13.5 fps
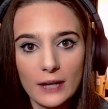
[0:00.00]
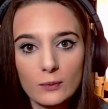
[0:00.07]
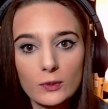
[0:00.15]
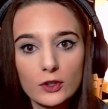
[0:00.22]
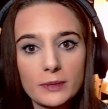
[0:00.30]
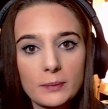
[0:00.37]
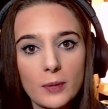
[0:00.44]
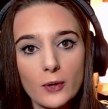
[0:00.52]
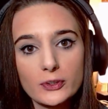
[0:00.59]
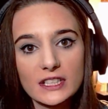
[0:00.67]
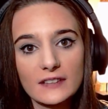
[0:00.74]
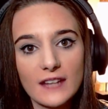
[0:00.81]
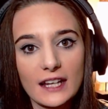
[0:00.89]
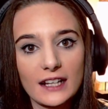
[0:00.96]
I will be
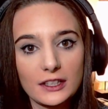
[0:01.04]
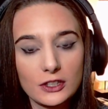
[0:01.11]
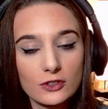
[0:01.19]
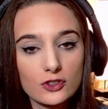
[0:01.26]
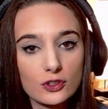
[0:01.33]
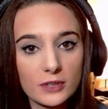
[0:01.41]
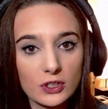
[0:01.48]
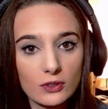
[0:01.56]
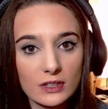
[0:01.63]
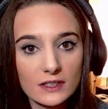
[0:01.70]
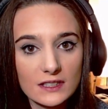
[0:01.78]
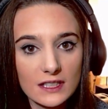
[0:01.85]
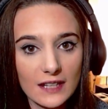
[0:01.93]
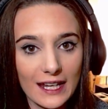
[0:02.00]
posting that on YouTube, and you
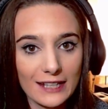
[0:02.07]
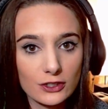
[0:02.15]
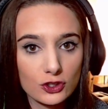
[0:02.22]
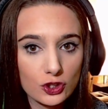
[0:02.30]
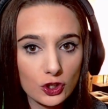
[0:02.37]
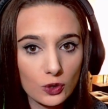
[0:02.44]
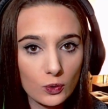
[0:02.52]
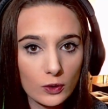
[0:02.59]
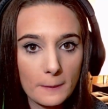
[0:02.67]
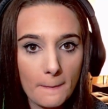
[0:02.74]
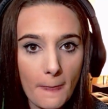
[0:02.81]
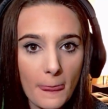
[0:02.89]
can see that soon.